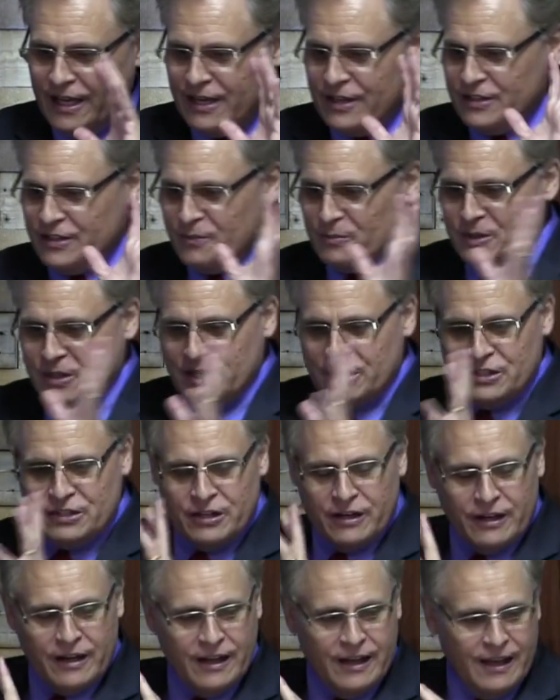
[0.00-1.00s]
night as I'm
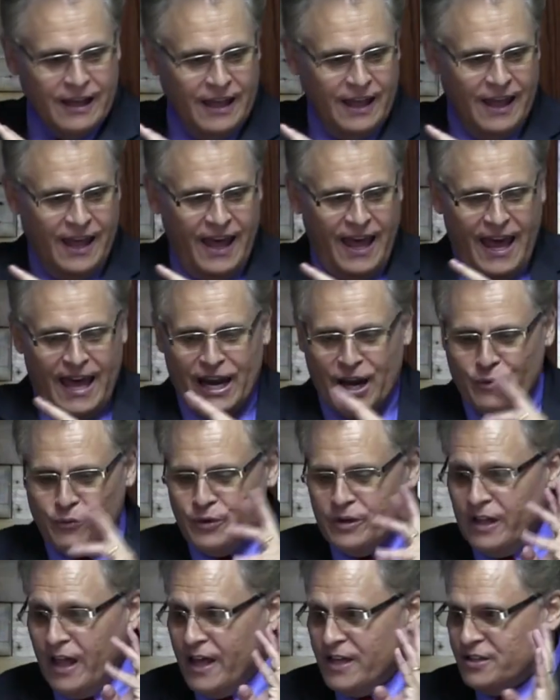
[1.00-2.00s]
teaching, and I
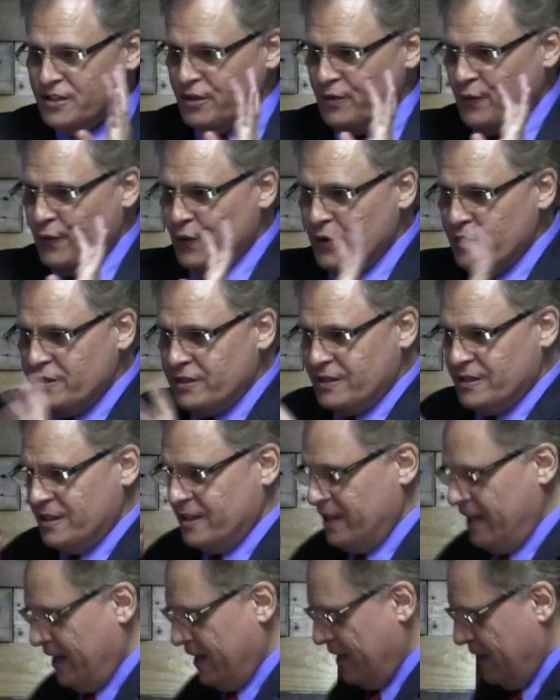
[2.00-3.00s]
realized the first
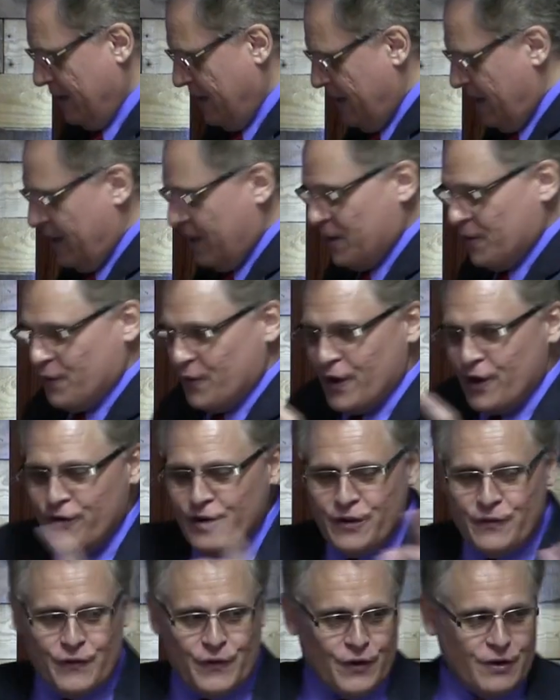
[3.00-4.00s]
thing, the
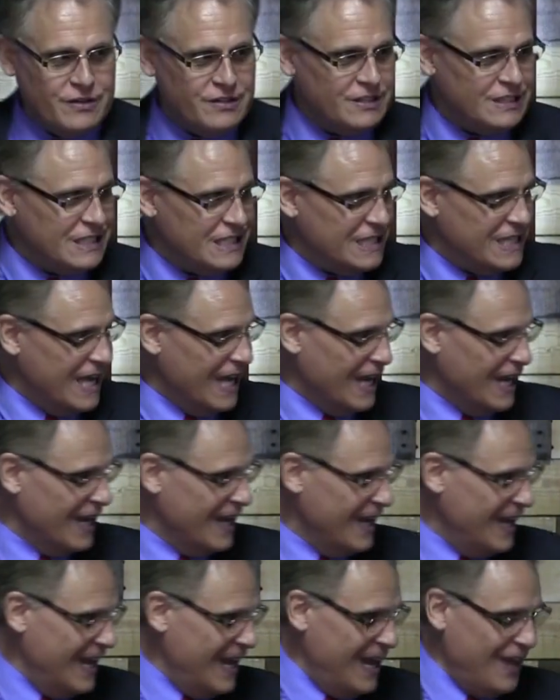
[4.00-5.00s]
very first
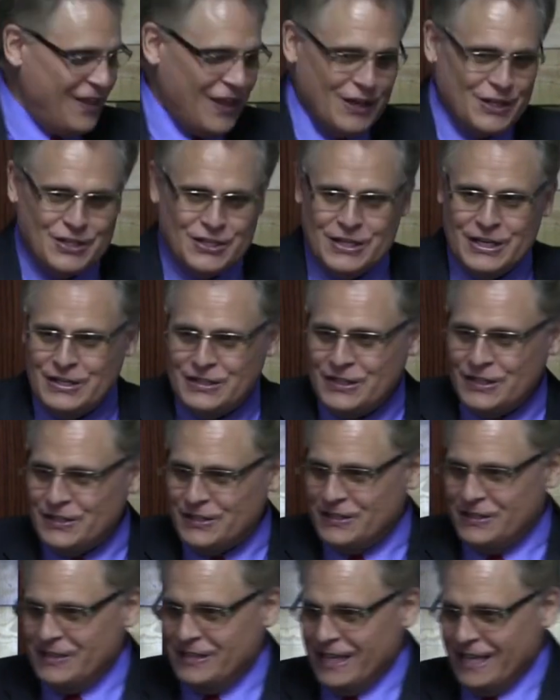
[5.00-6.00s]
thing that
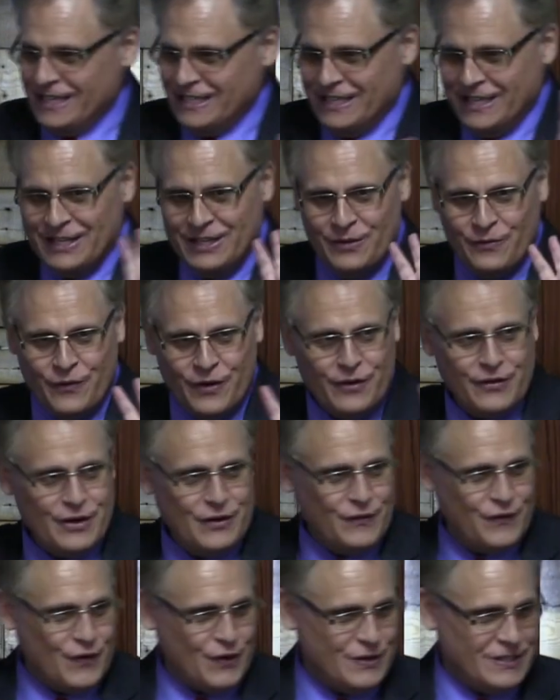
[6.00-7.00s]
Jesus did, the
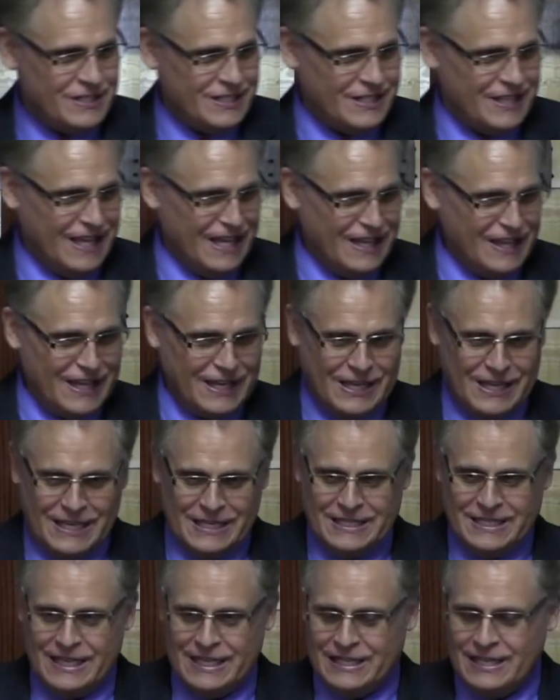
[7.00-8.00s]
very first thing that
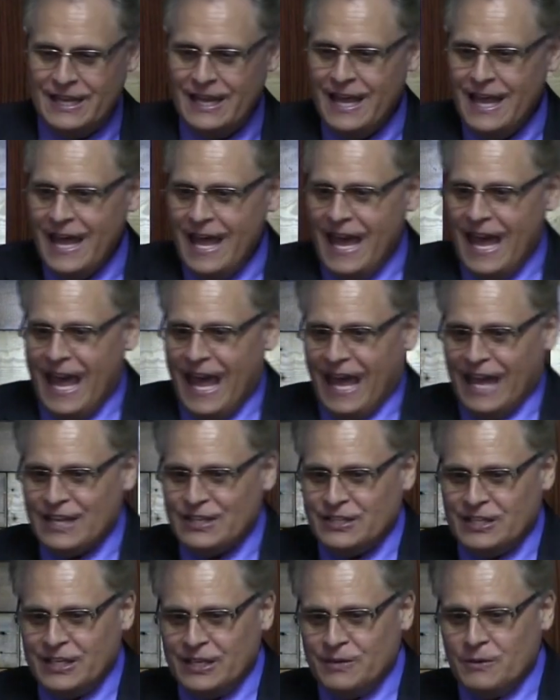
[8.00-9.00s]
he did
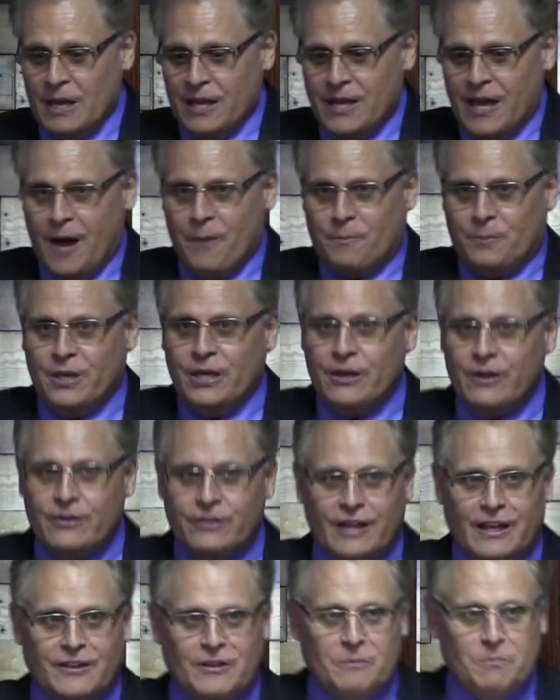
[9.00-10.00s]
is he
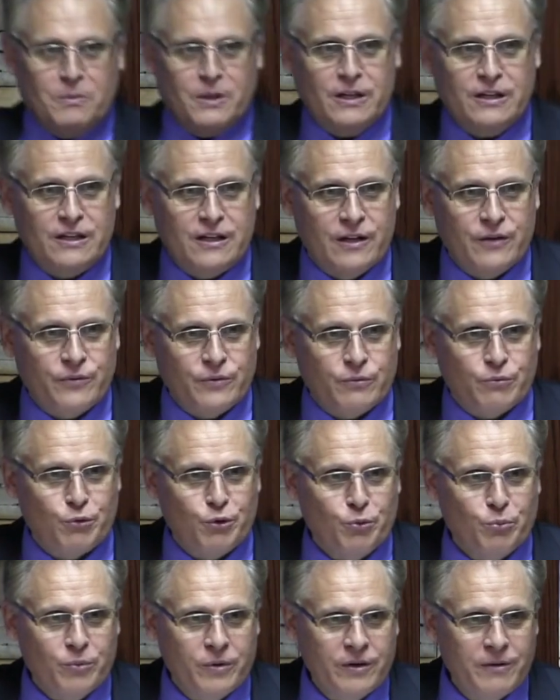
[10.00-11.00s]
appeared in the middle of a
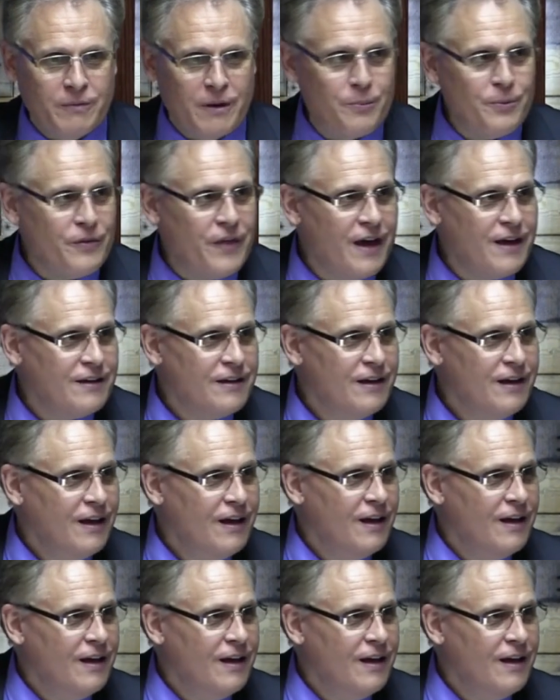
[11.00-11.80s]
room. Remember that?